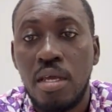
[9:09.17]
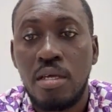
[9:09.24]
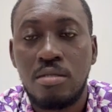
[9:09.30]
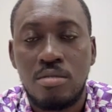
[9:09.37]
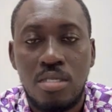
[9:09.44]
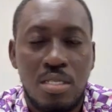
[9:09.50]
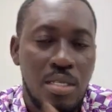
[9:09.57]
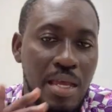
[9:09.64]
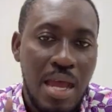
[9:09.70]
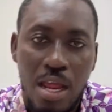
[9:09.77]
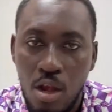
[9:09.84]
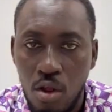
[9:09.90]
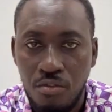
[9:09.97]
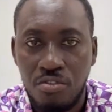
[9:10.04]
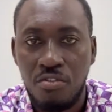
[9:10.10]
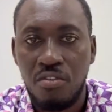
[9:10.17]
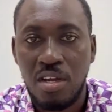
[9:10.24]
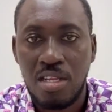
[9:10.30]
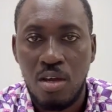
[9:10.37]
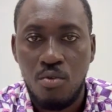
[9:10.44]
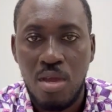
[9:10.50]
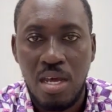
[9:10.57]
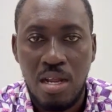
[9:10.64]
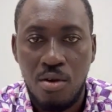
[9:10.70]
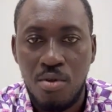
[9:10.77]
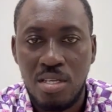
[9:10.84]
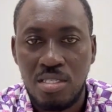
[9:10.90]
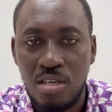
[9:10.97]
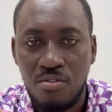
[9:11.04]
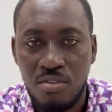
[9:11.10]
and the guy loved the fact that we had
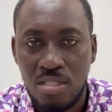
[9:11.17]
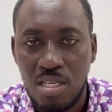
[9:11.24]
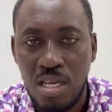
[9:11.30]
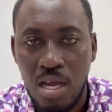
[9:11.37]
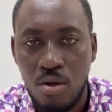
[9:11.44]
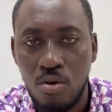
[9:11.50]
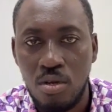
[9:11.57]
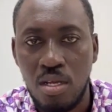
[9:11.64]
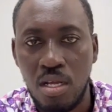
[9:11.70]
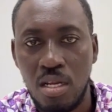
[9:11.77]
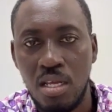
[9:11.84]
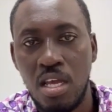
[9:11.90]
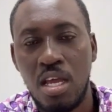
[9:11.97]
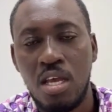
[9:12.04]
arranged everything accordingly.